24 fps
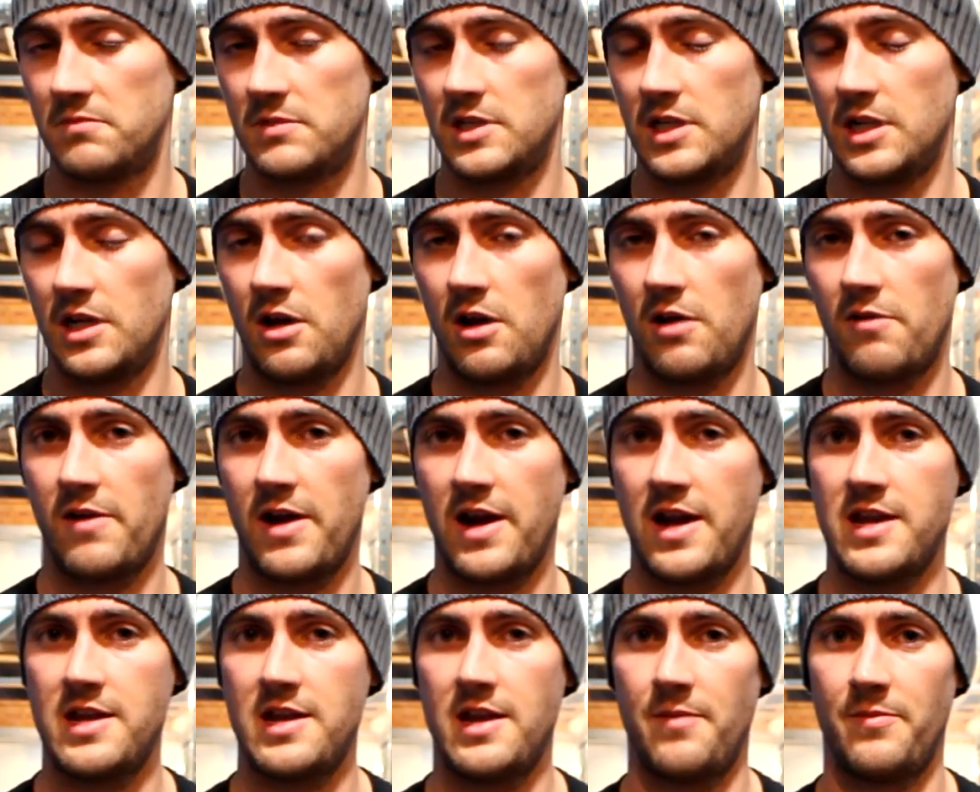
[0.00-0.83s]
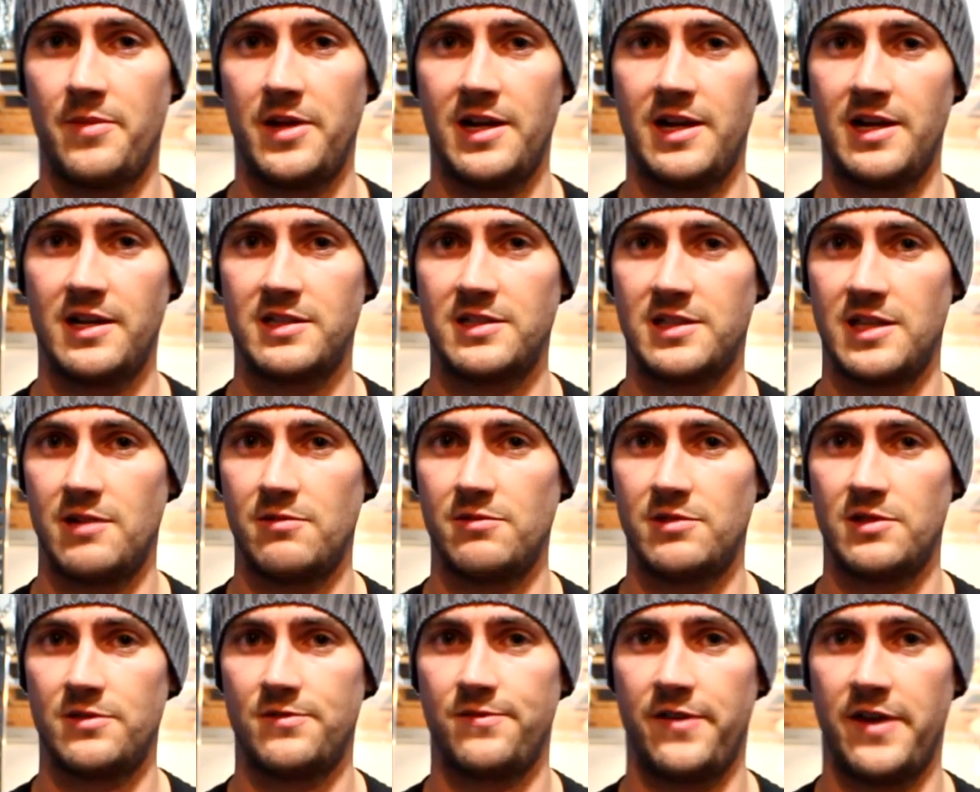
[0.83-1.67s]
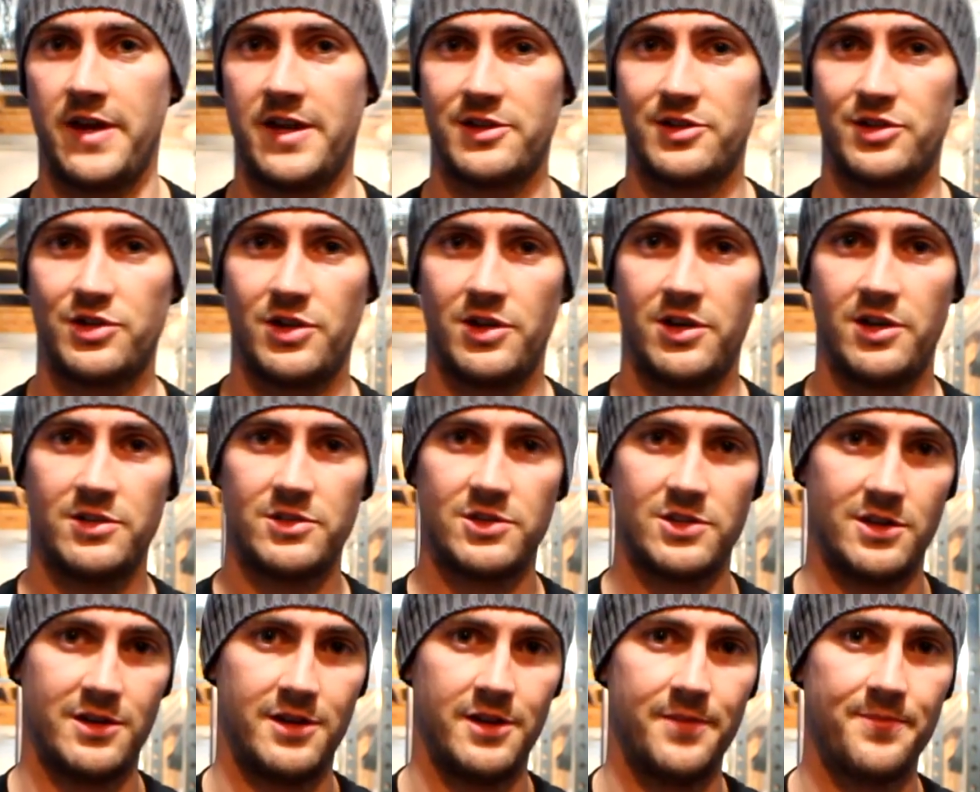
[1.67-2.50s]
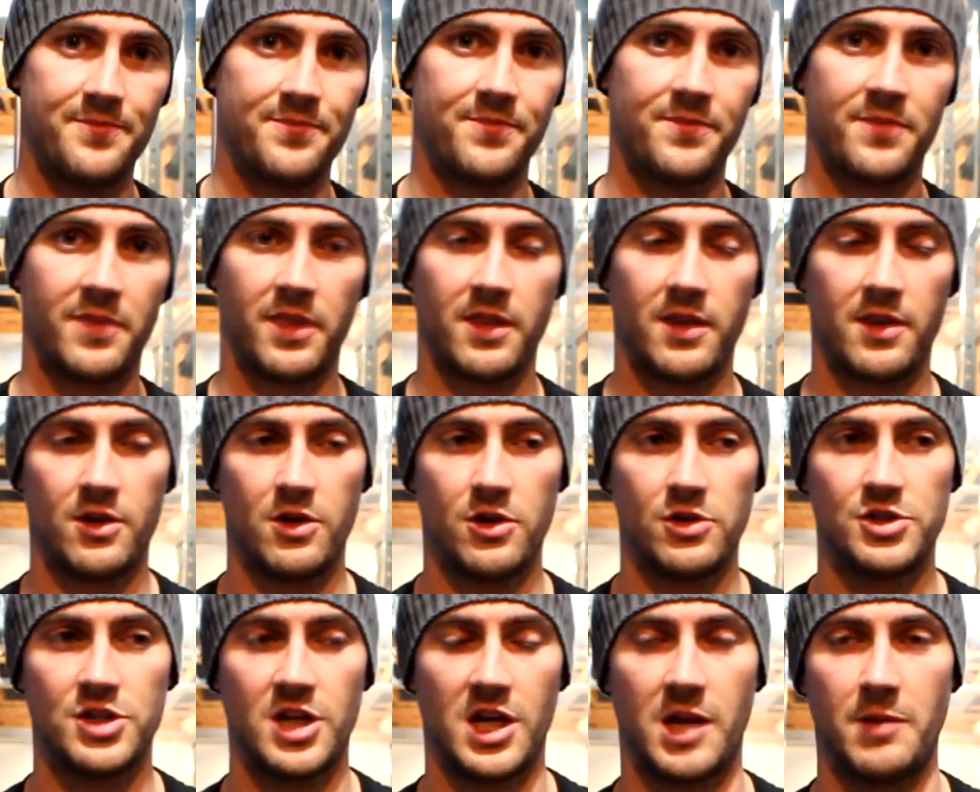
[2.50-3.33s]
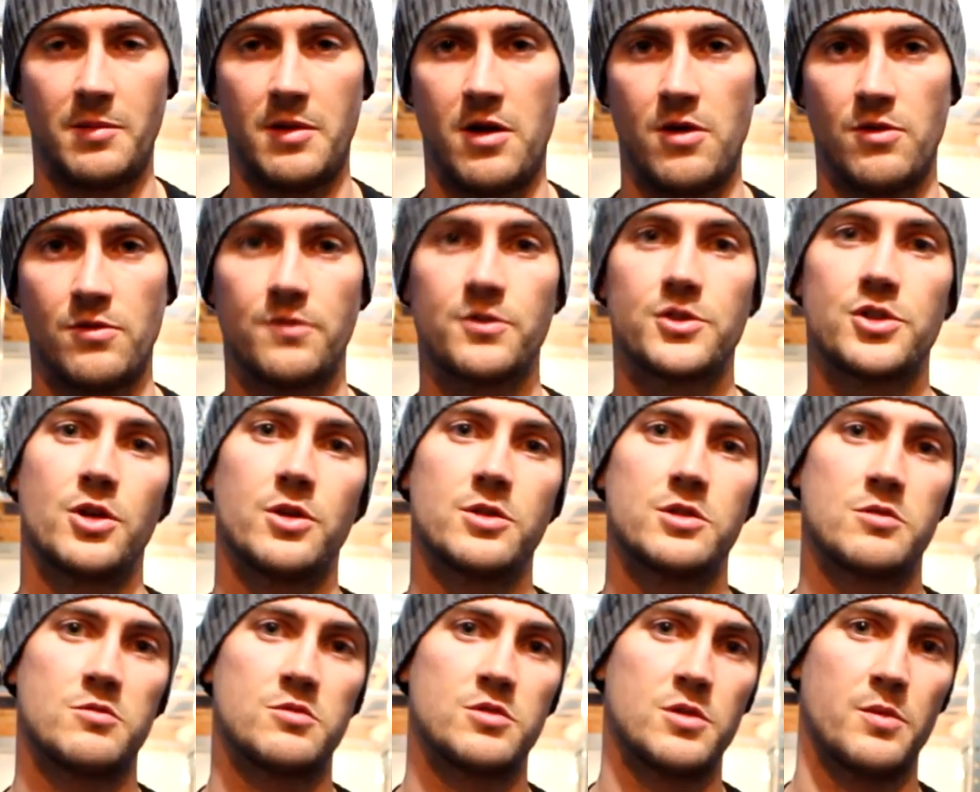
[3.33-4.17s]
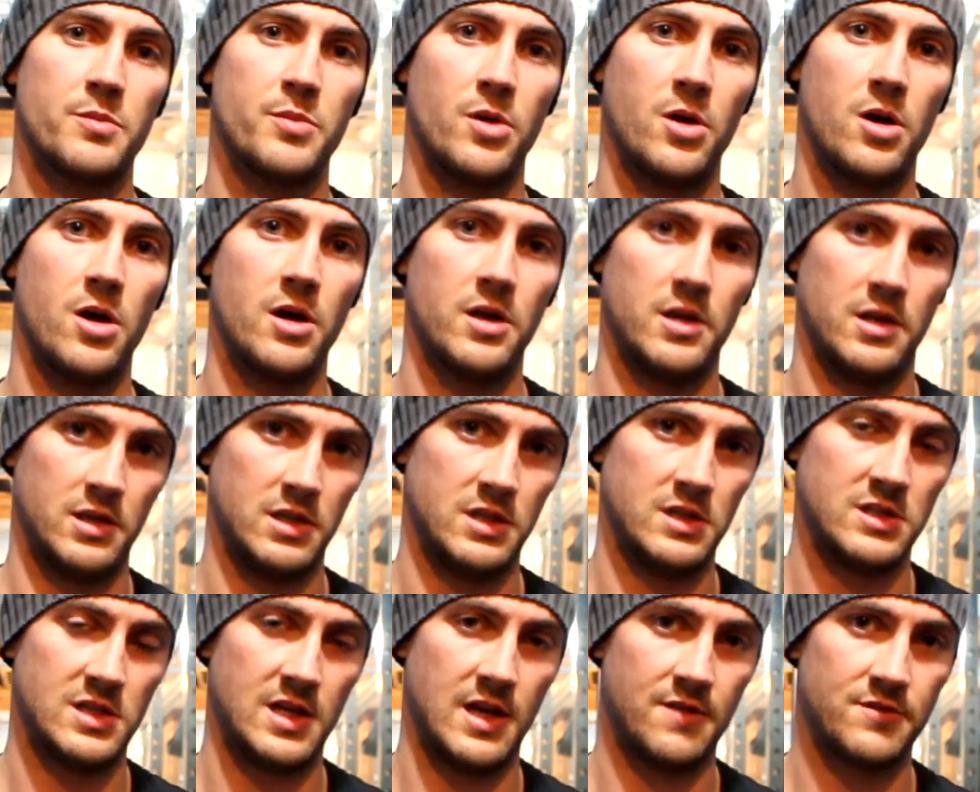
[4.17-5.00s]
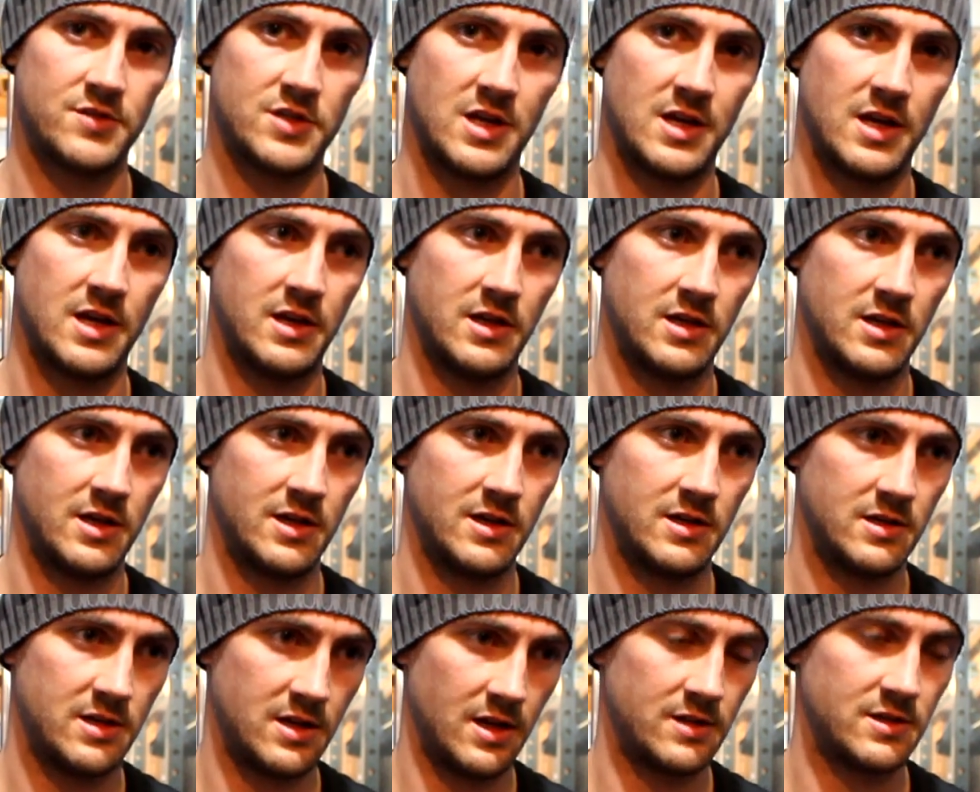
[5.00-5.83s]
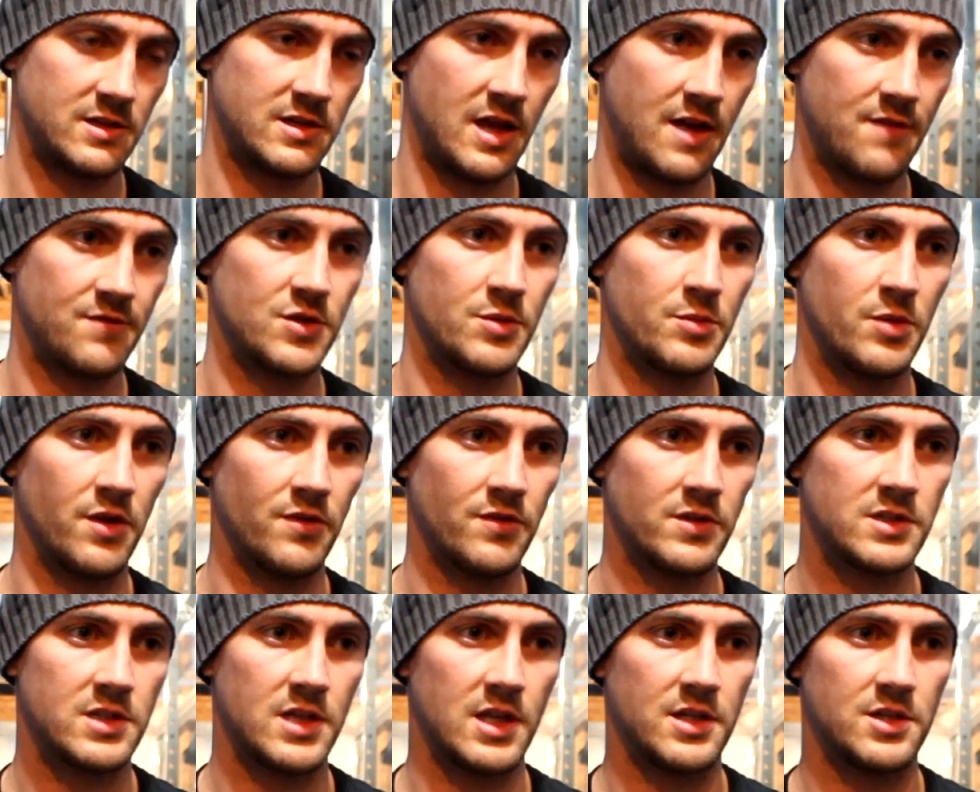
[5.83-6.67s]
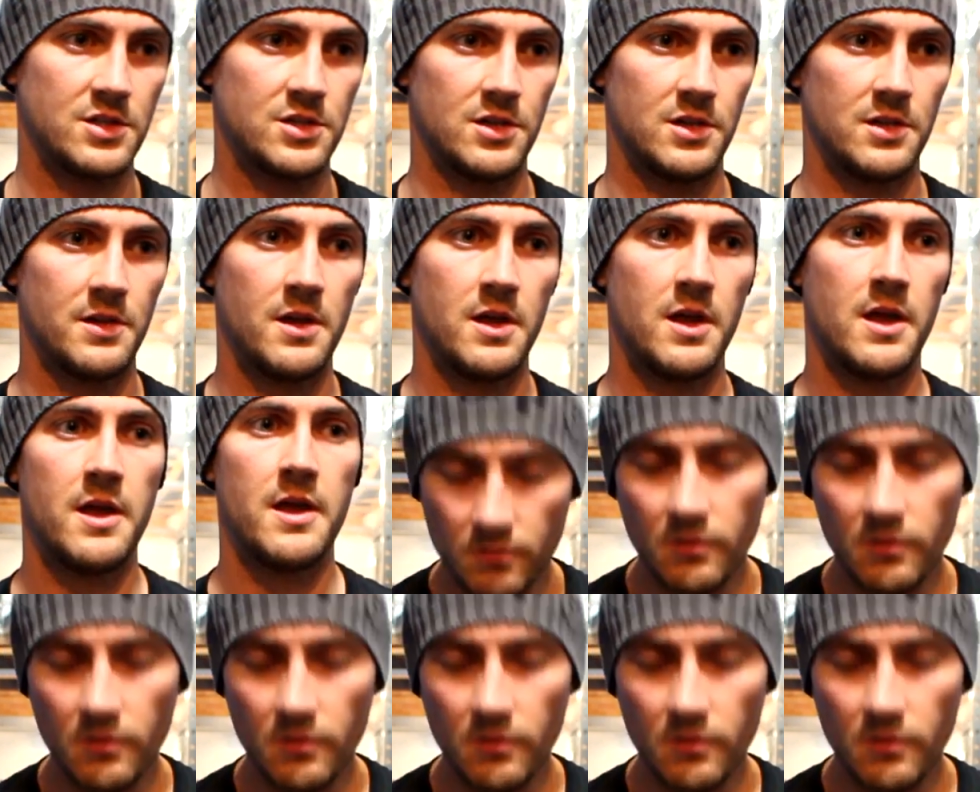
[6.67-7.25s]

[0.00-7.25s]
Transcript: did alright. I mean, like I say, it was his first show, so go check him out, show him some support. He deserves a bit of attention.